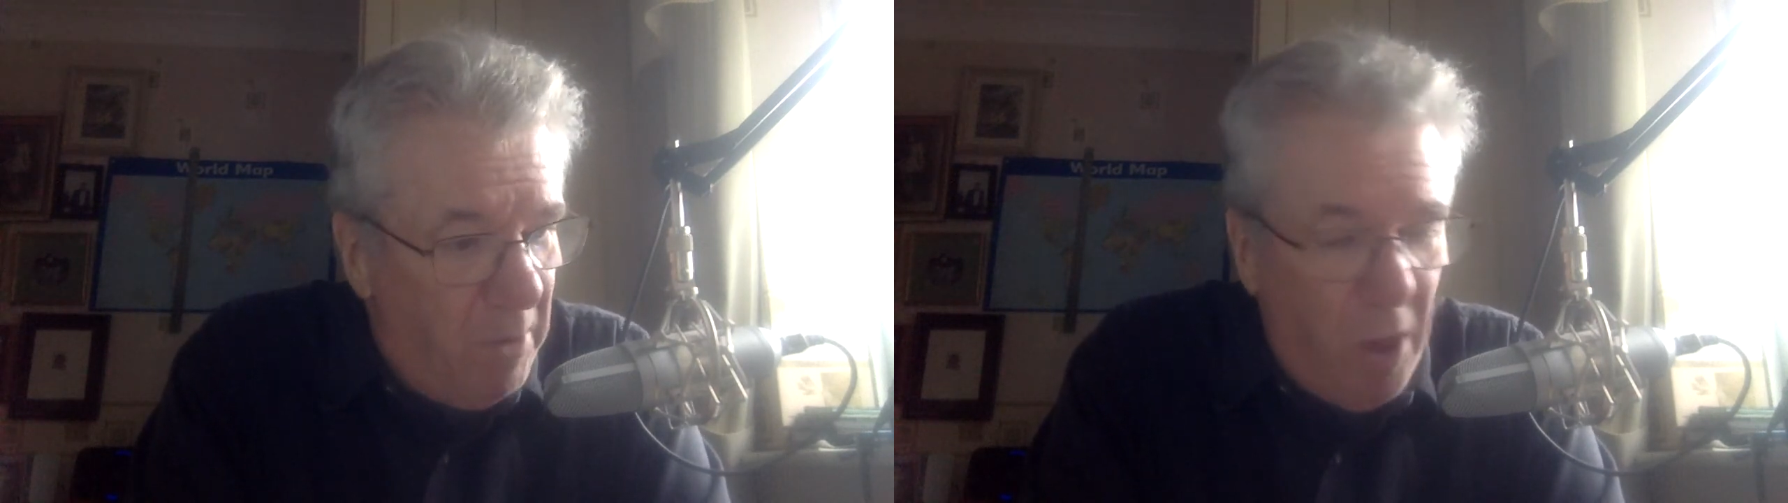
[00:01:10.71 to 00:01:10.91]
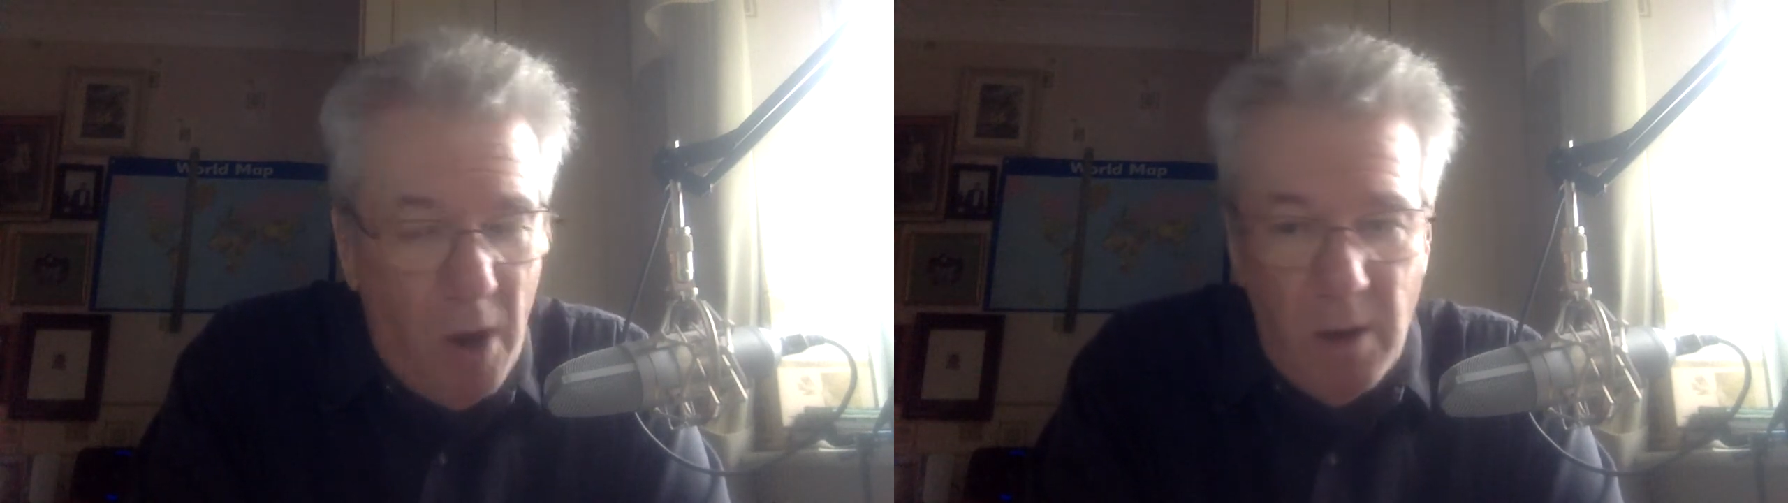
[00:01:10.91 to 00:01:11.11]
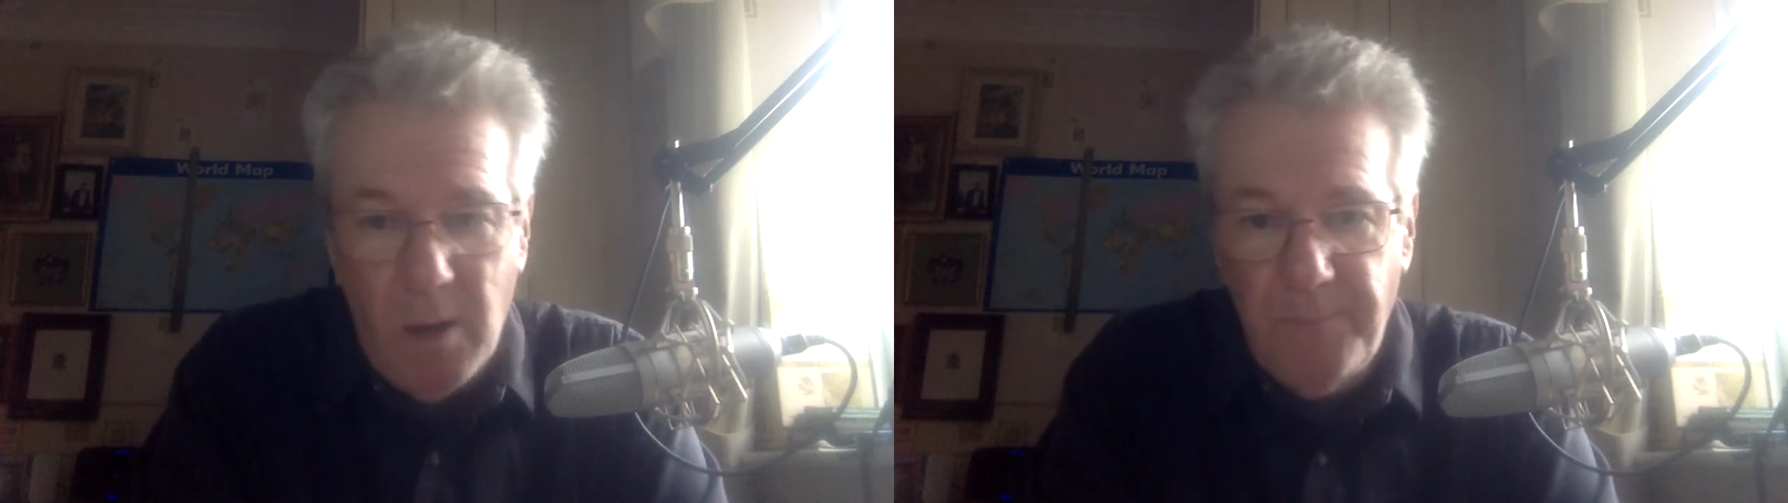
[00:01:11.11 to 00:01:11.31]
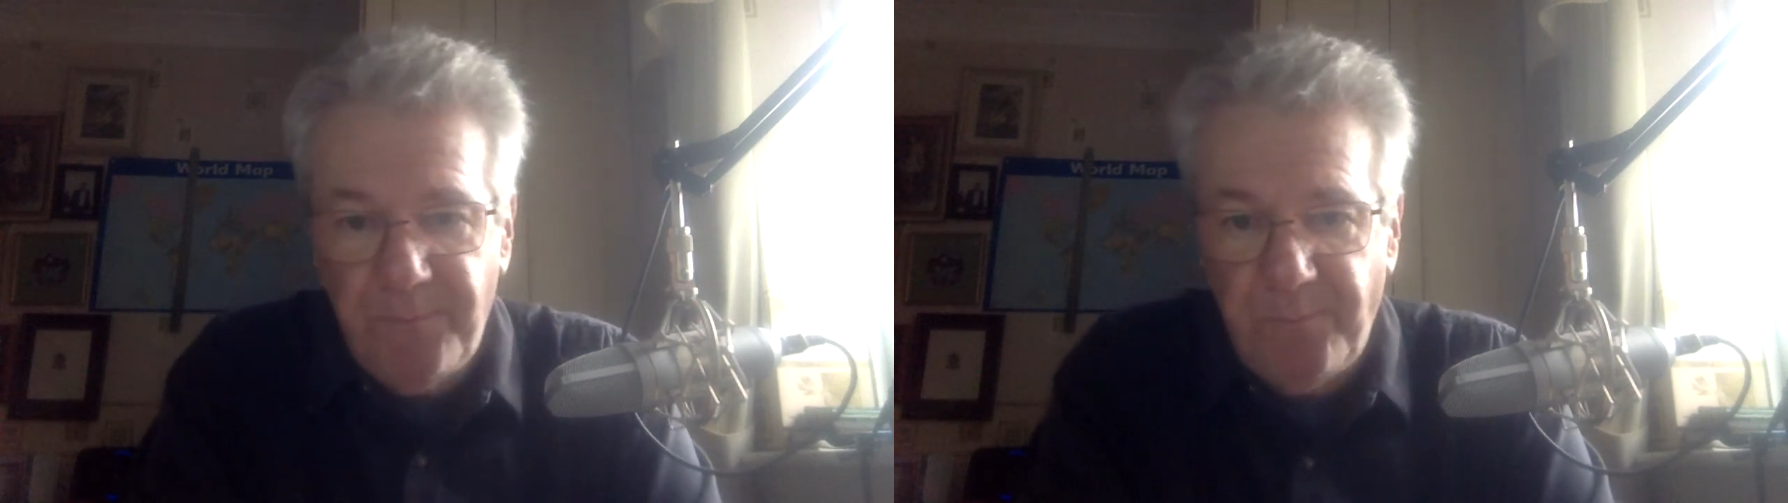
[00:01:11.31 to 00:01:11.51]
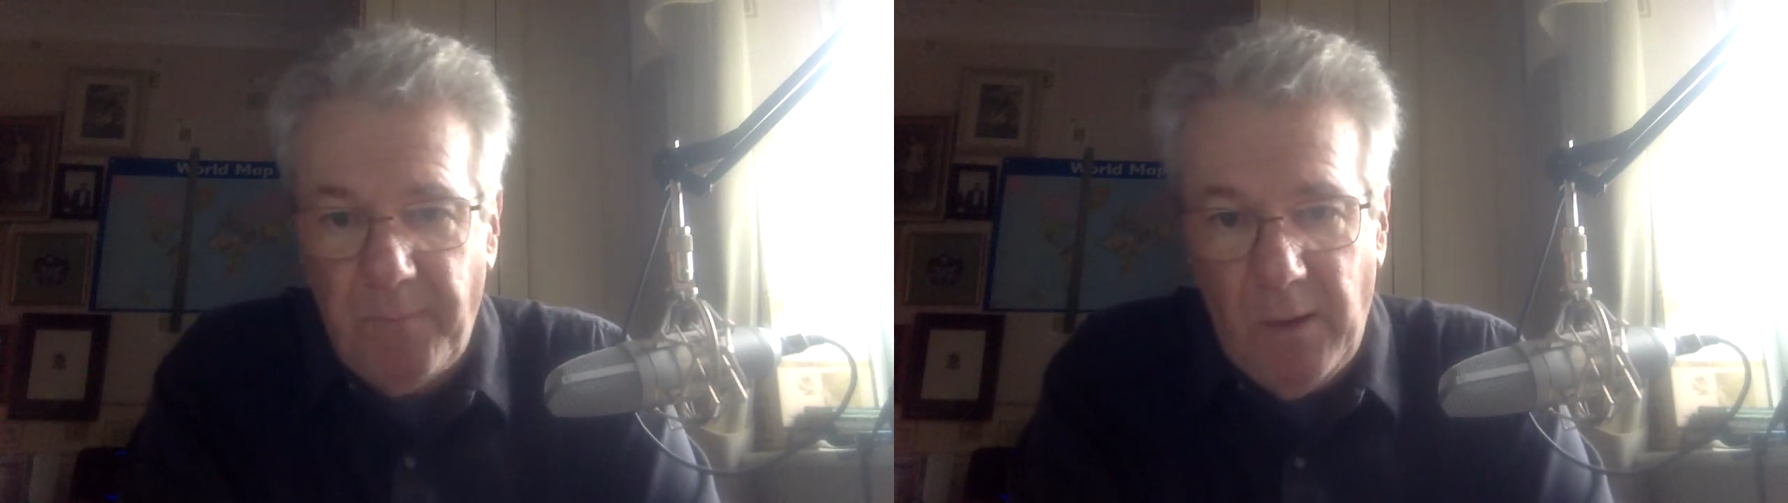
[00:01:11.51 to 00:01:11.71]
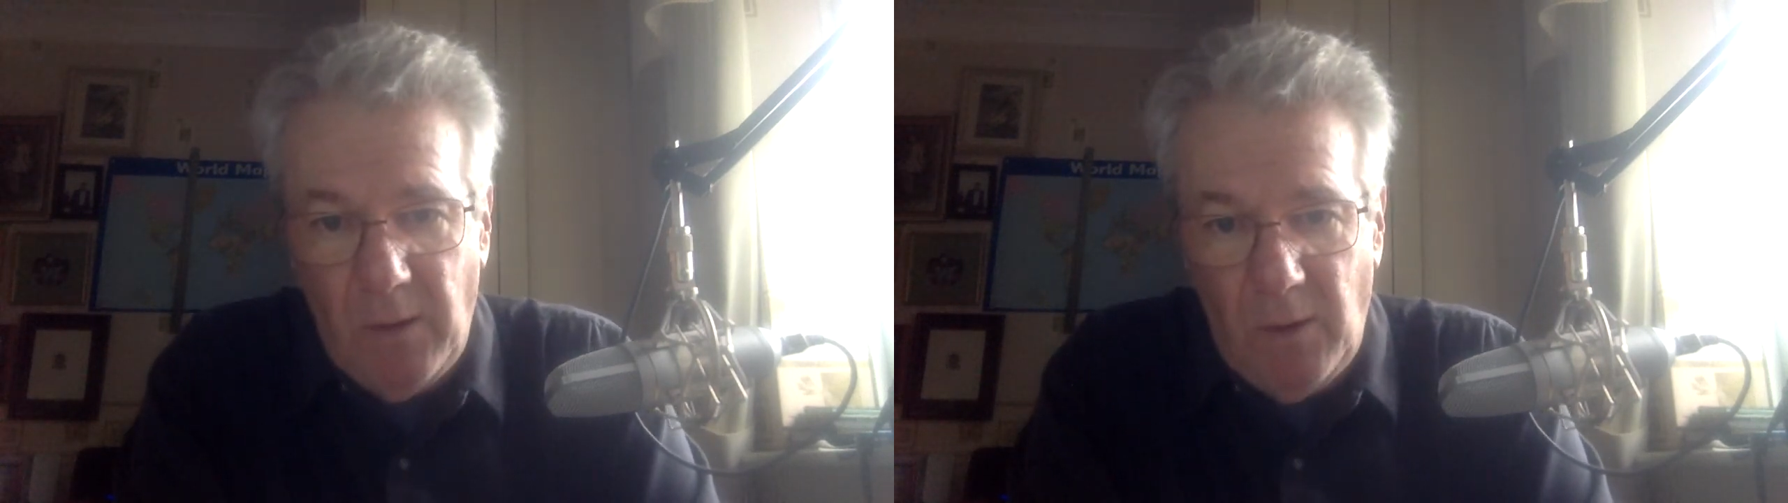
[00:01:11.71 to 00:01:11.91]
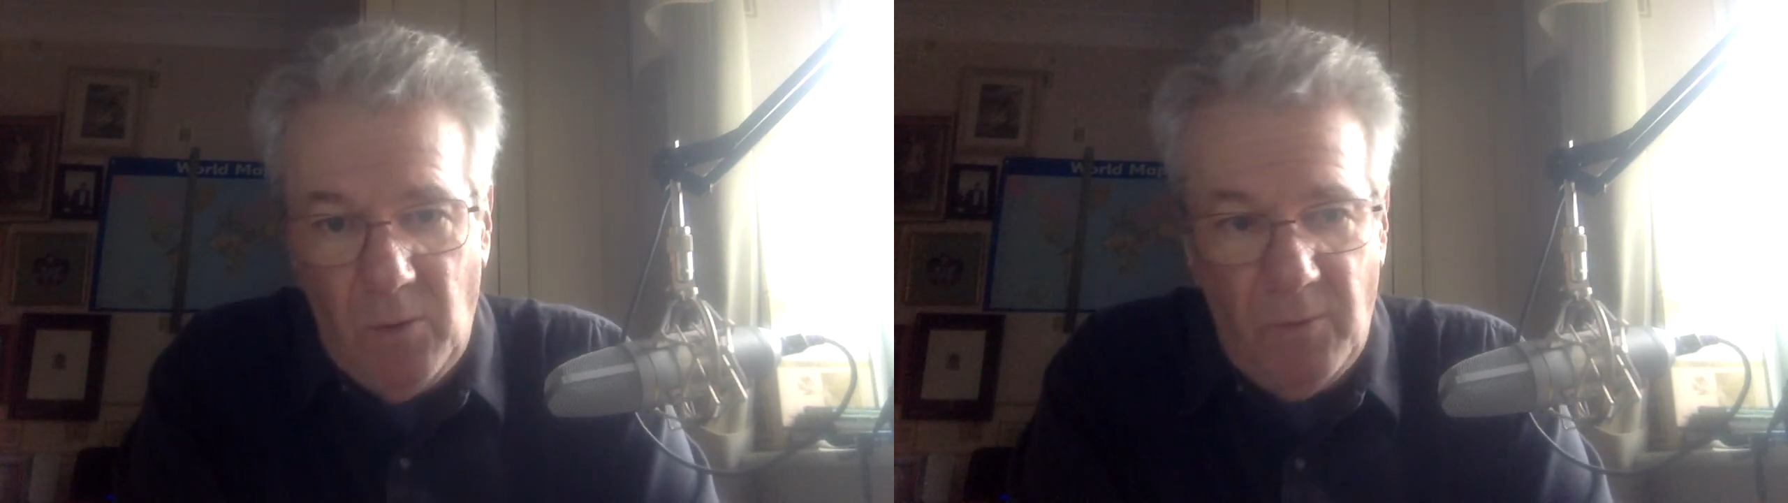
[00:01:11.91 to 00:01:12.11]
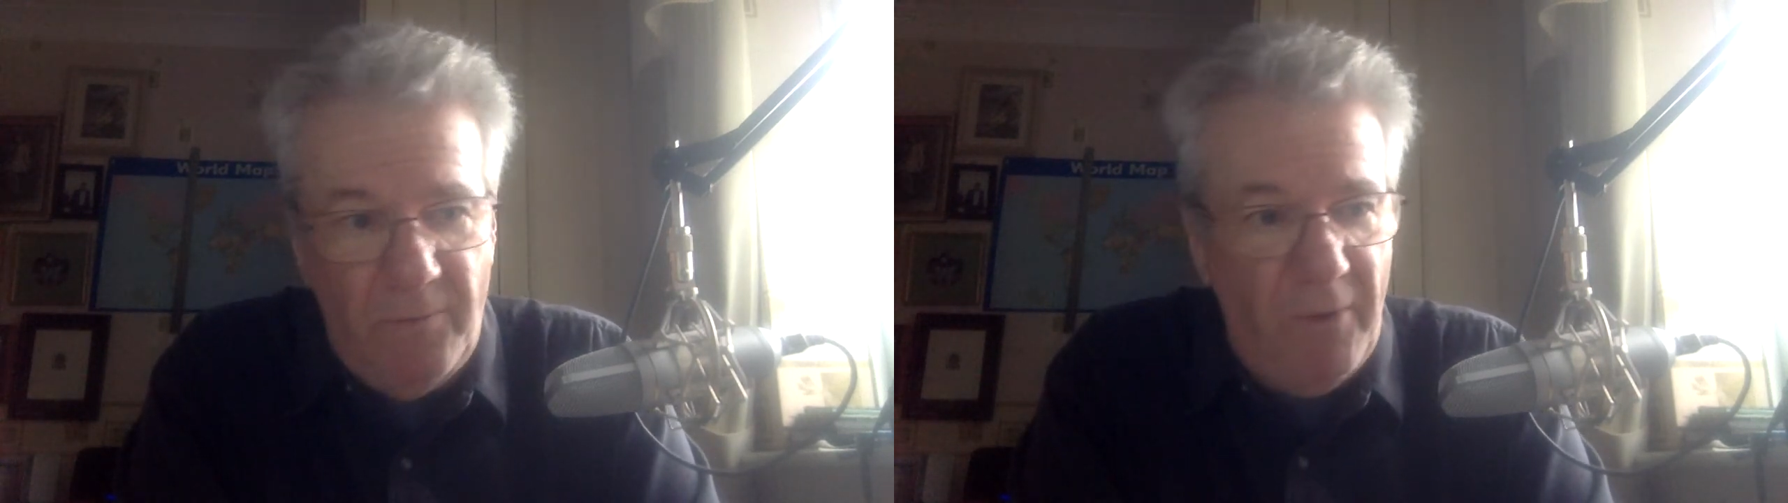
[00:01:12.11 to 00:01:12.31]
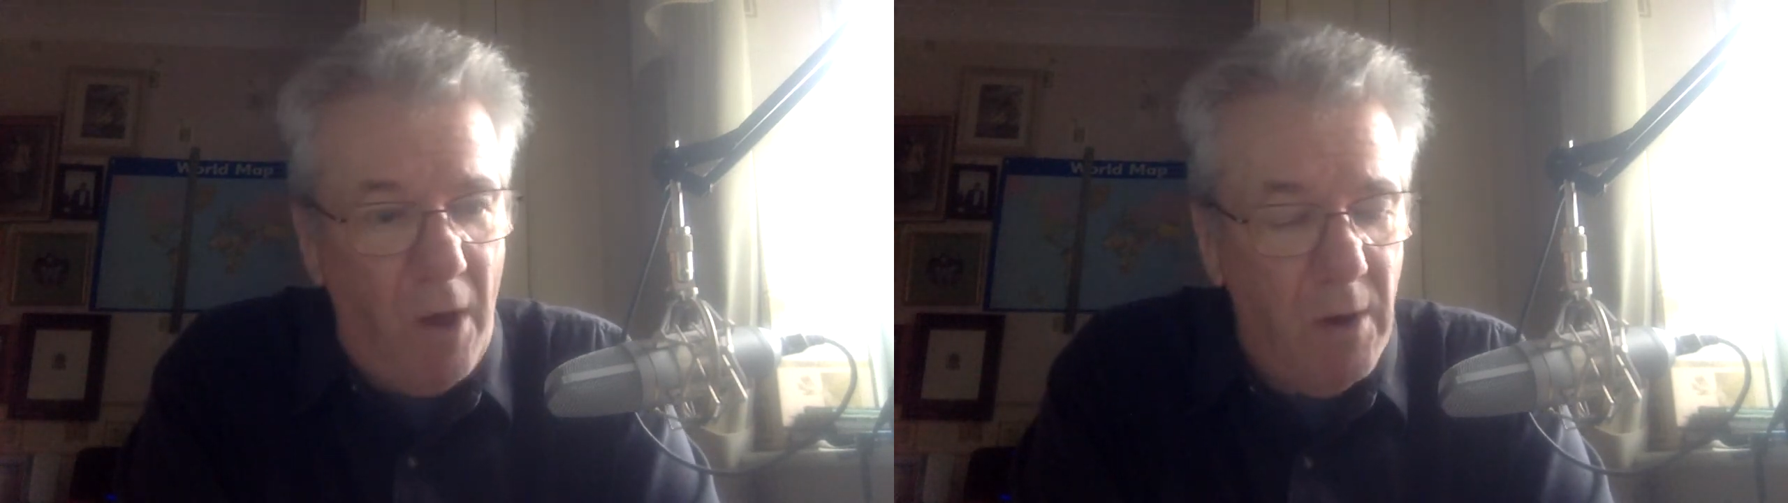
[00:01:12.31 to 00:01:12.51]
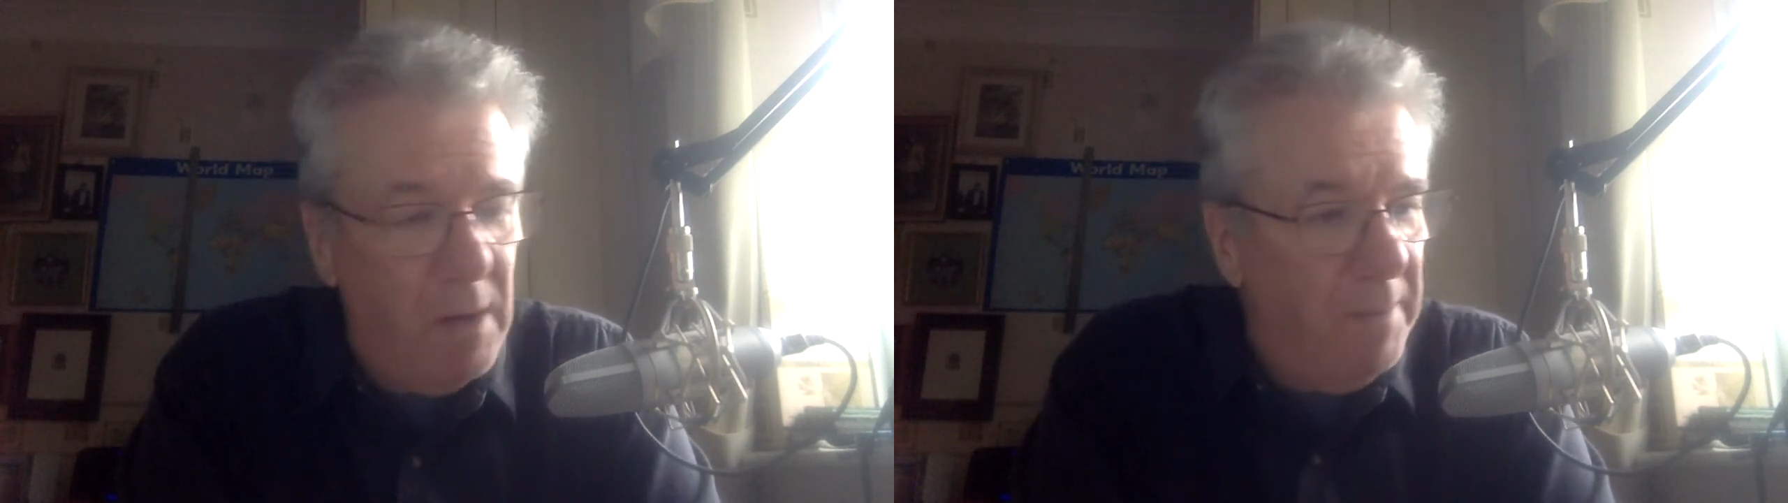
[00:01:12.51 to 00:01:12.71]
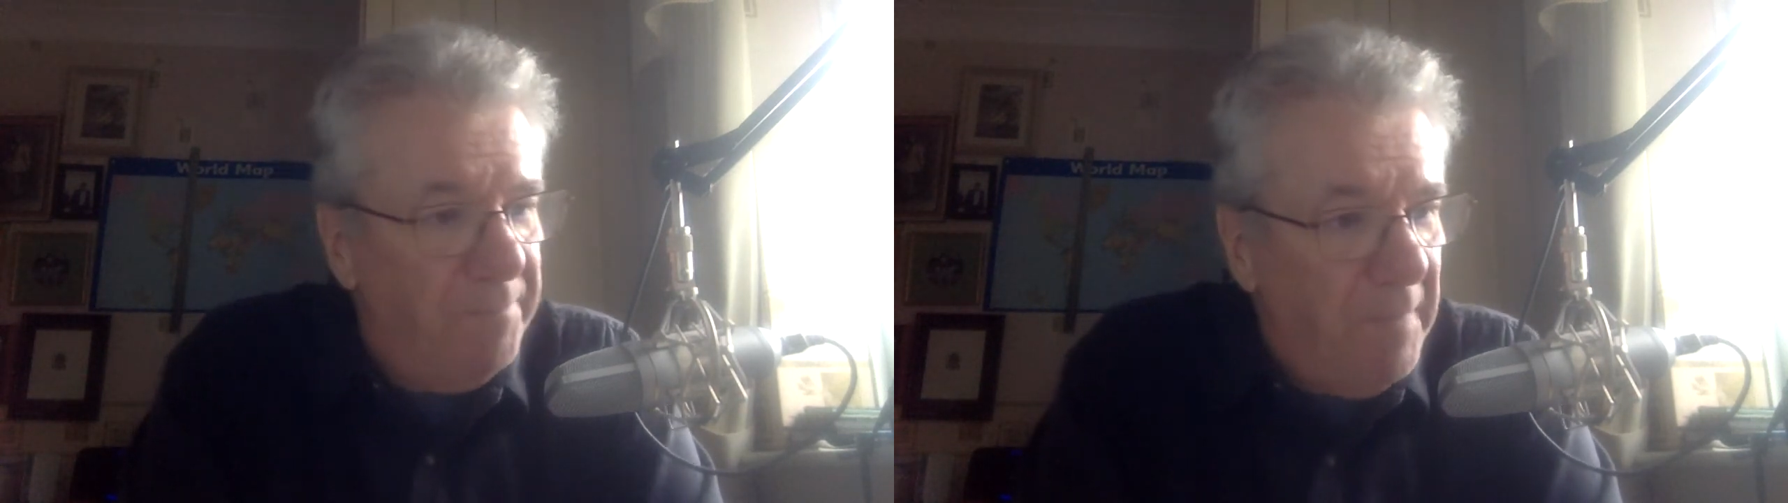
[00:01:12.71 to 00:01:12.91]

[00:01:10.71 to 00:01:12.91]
log or vlog?